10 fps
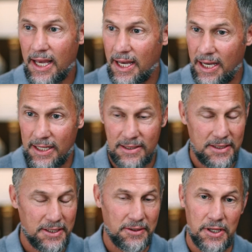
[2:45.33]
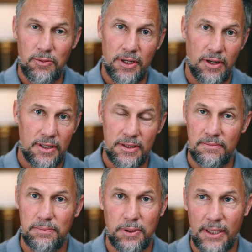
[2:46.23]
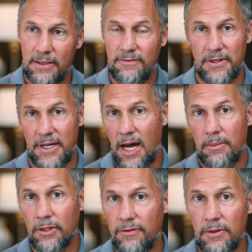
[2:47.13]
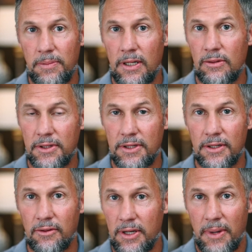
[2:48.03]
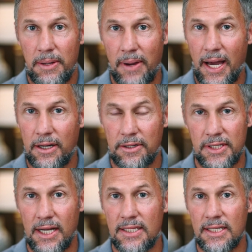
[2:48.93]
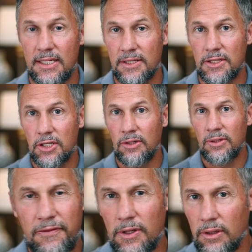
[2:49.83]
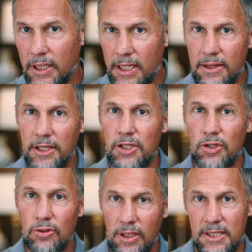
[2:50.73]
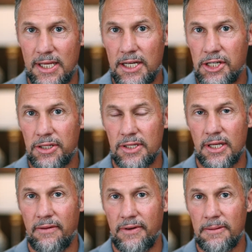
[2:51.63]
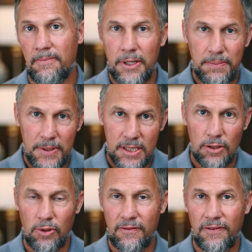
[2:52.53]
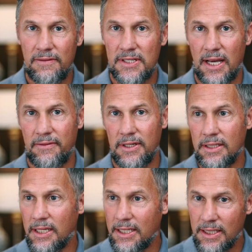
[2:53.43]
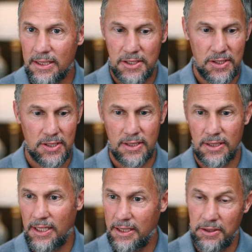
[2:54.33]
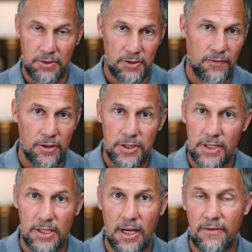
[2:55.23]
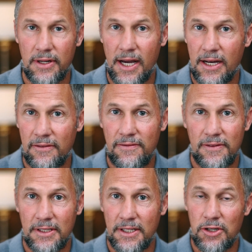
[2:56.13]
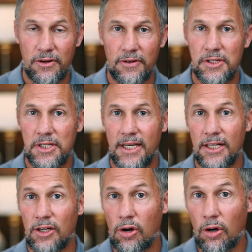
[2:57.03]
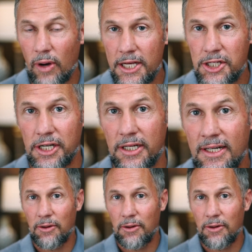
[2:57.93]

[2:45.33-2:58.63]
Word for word: And, you know, he went on and played phenomenal football with the Green Bay Packers that season. So, so if you look at the utilizations of it, B P C one fifty-seven is Is, uh, it was first discovered out of uh, university in Croatia.